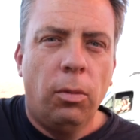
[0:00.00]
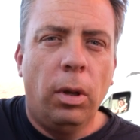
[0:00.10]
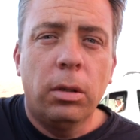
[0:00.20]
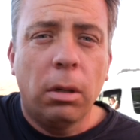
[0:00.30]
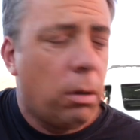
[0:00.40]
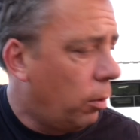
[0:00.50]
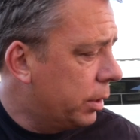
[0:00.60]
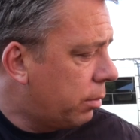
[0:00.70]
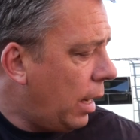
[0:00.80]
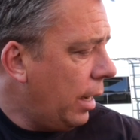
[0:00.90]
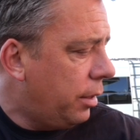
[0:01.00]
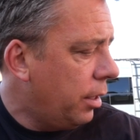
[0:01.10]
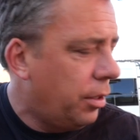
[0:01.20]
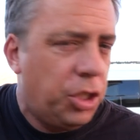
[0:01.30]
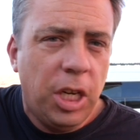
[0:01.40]
Well, Google was right.
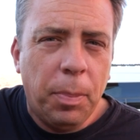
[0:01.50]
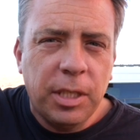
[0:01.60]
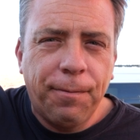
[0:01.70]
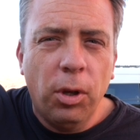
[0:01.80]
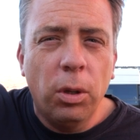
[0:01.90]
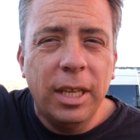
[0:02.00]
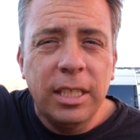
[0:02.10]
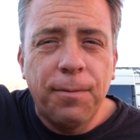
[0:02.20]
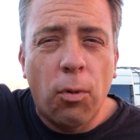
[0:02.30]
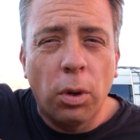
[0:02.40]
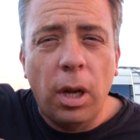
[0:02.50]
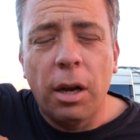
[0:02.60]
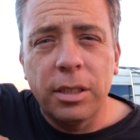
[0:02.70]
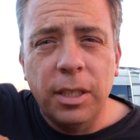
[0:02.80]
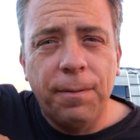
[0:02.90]
The cheapest fuel is four
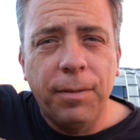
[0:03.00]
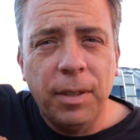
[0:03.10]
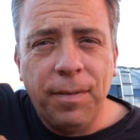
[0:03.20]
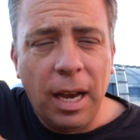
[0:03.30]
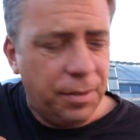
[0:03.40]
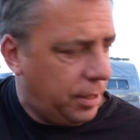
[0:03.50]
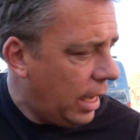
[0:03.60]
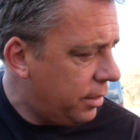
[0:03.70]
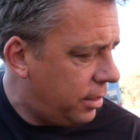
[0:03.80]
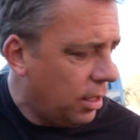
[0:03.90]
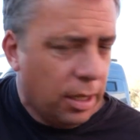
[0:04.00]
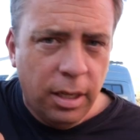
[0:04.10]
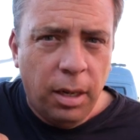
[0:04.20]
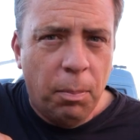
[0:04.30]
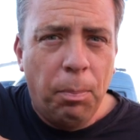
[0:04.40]
dollars and fifty-five cents,
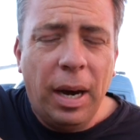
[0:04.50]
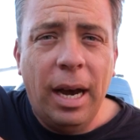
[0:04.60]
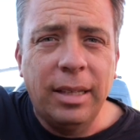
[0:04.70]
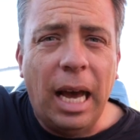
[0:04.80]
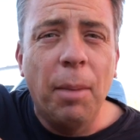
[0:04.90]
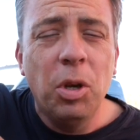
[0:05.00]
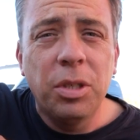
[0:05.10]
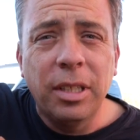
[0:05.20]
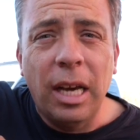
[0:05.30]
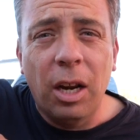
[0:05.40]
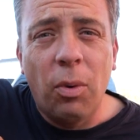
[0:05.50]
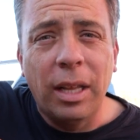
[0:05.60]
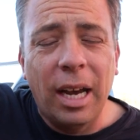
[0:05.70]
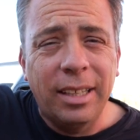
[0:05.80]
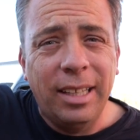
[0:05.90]
but I'm using
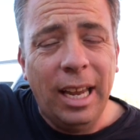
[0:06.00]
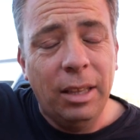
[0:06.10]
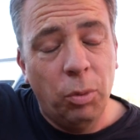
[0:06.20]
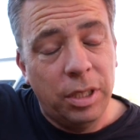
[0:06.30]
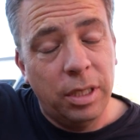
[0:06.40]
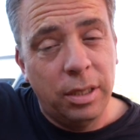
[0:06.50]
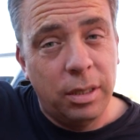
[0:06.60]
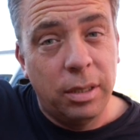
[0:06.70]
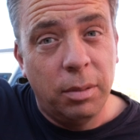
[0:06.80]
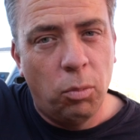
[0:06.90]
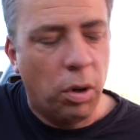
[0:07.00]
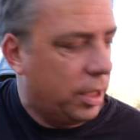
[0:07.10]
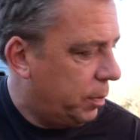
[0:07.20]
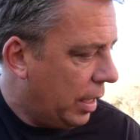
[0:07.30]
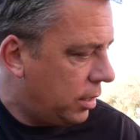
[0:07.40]
ninety-one octane, which is more
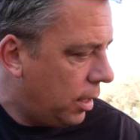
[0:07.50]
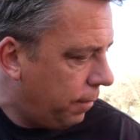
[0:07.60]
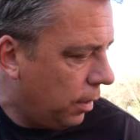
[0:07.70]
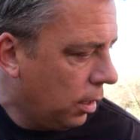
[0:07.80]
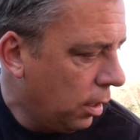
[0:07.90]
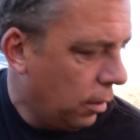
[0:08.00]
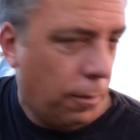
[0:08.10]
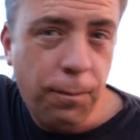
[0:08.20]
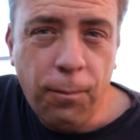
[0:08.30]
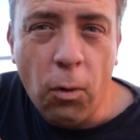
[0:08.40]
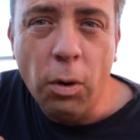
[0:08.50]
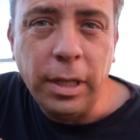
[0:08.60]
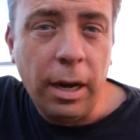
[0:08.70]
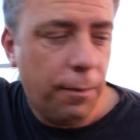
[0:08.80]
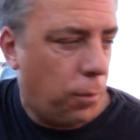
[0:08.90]
expensive, four
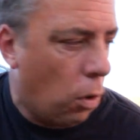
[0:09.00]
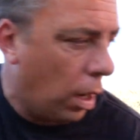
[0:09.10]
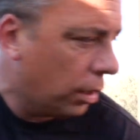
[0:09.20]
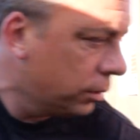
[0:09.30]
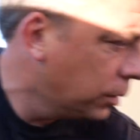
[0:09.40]
ninety-four.